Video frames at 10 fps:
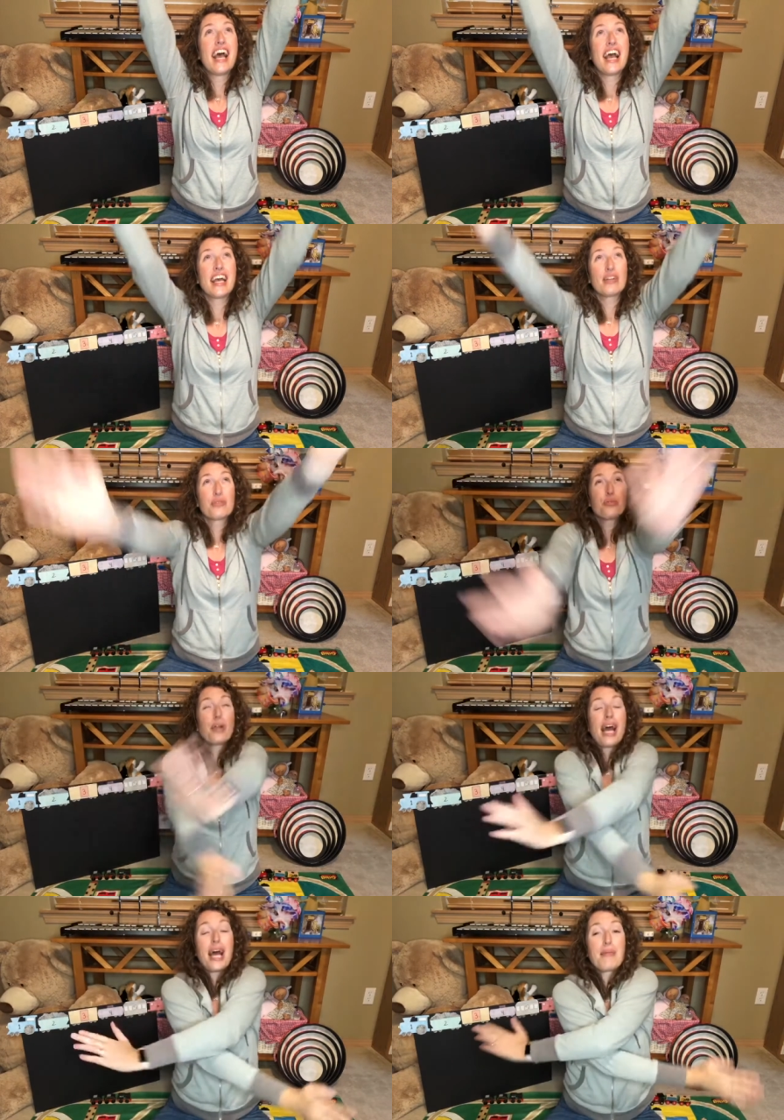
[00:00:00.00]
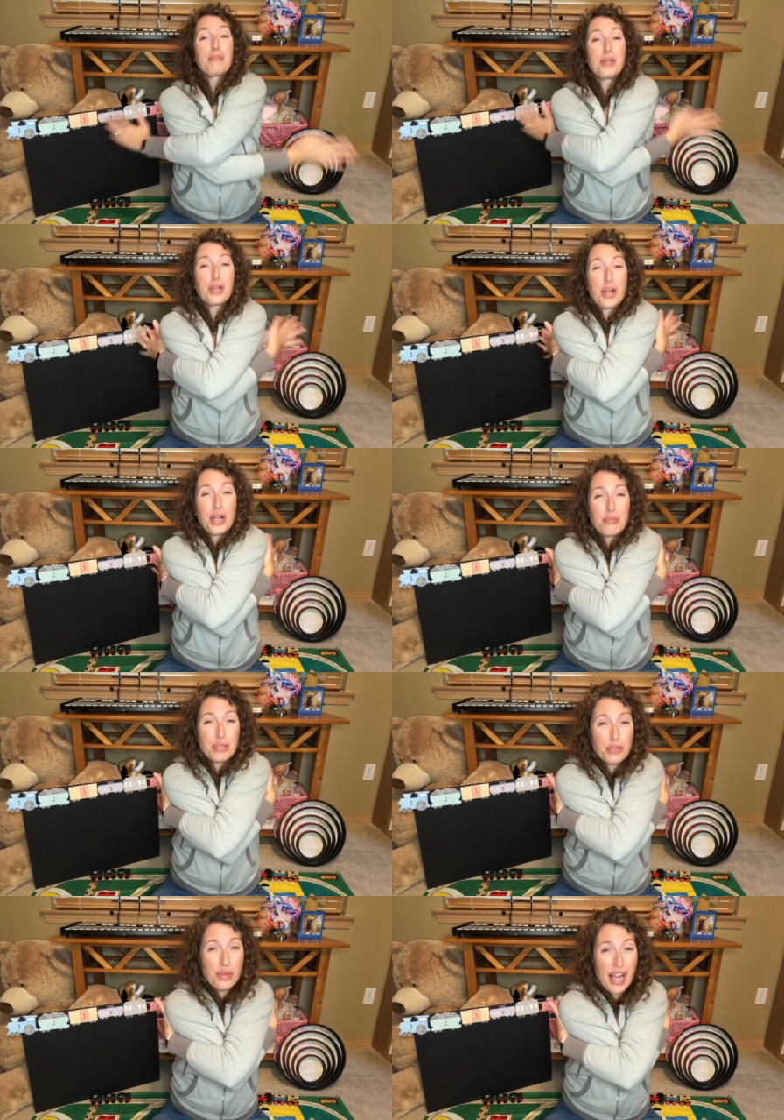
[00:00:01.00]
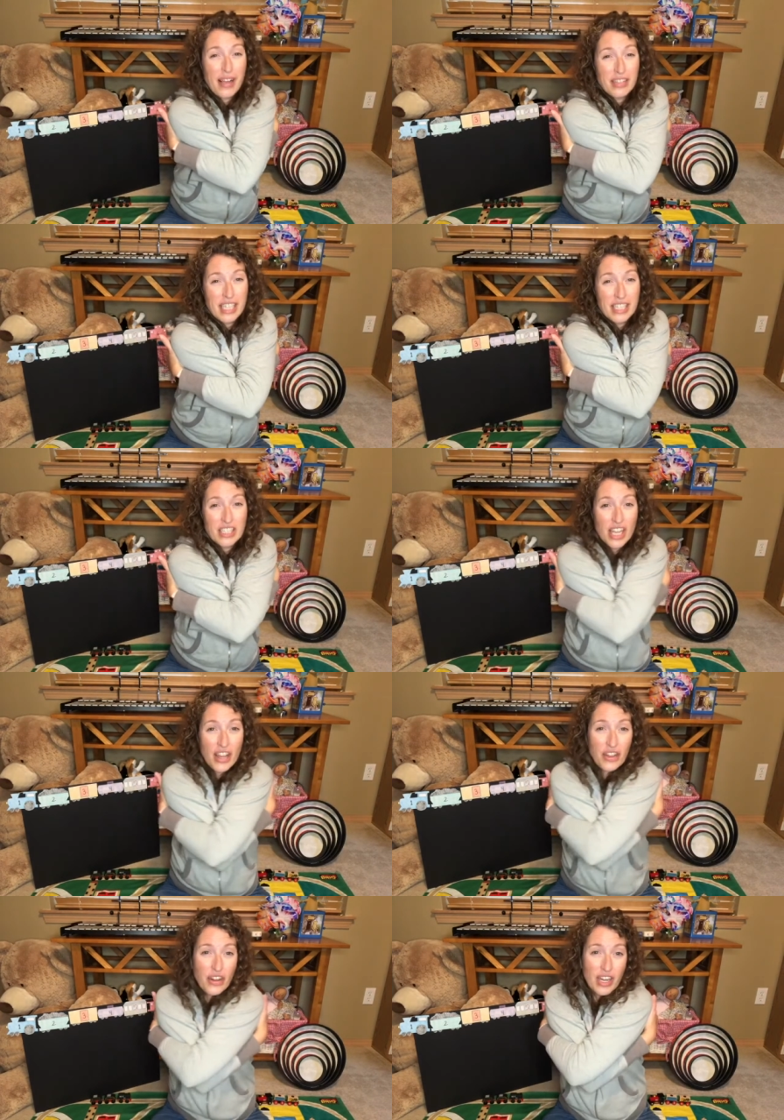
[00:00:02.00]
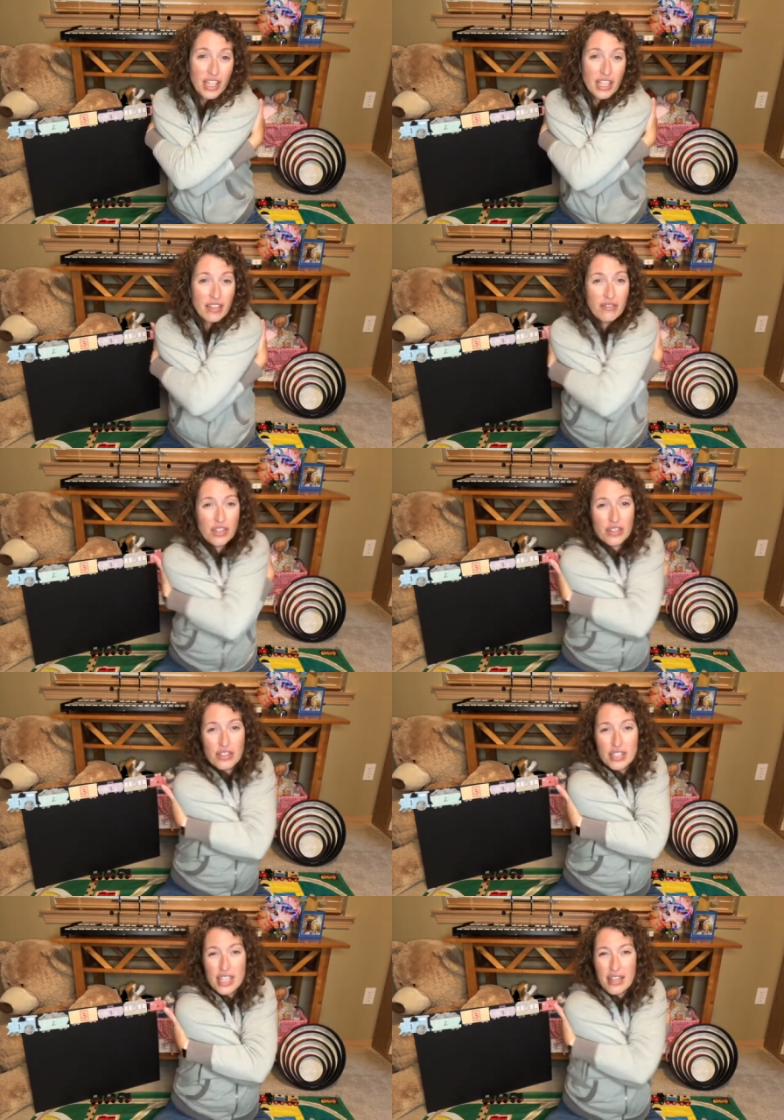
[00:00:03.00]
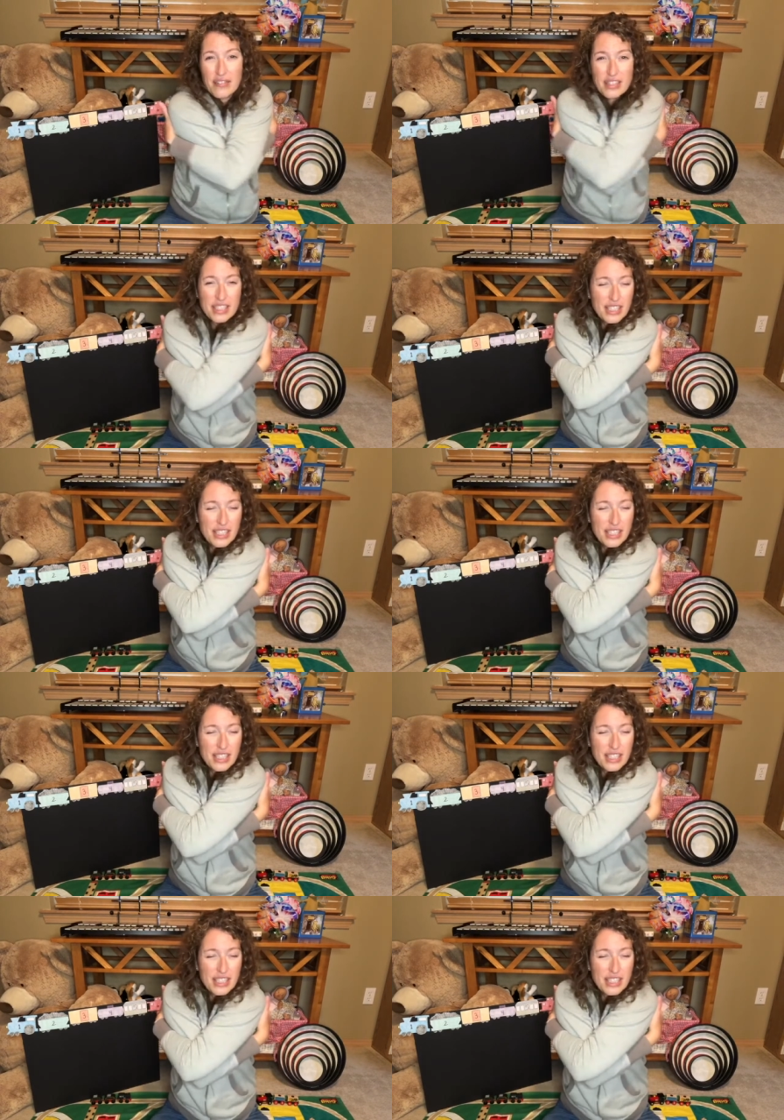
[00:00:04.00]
and wrap your arms around each other and give yourselves